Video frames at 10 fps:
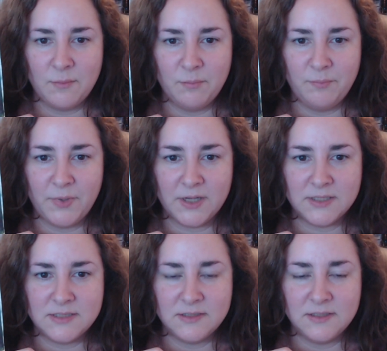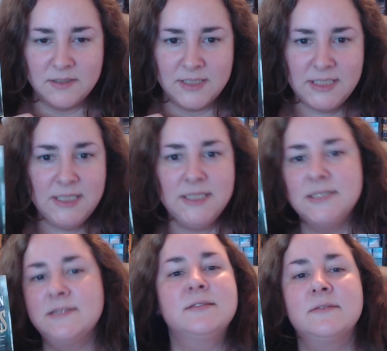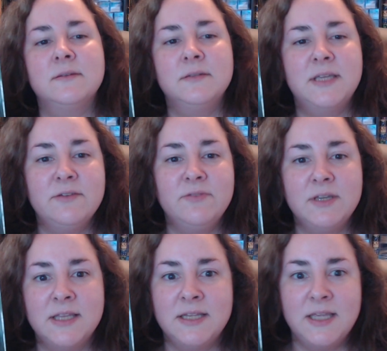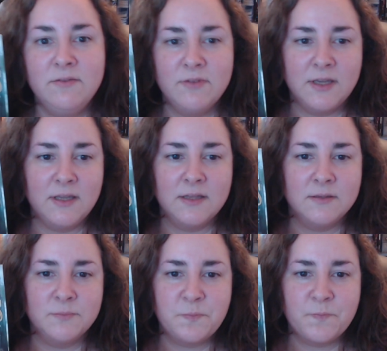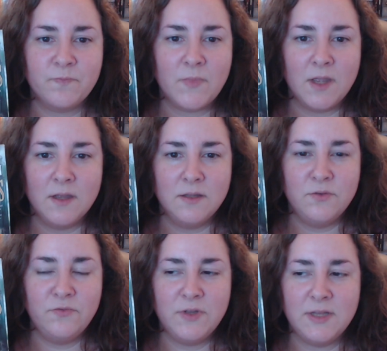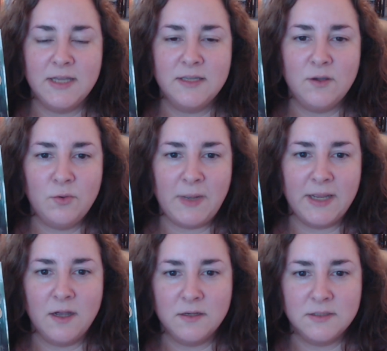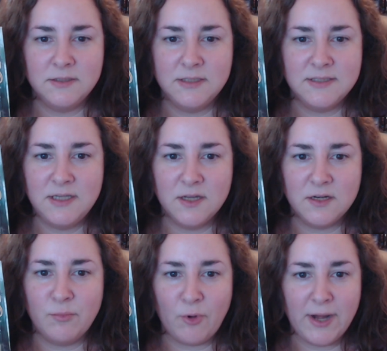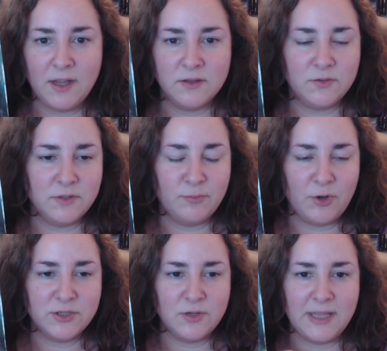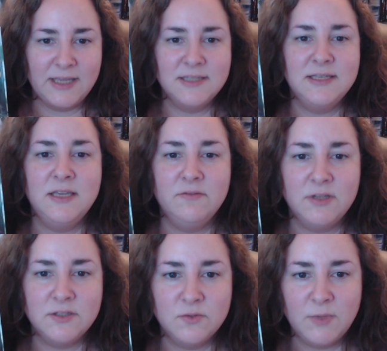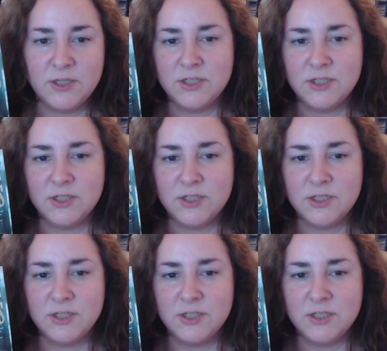But he's giving and giving, and you feel like, oh my God, is he gonna break under the pressure? Like, is he giving too much?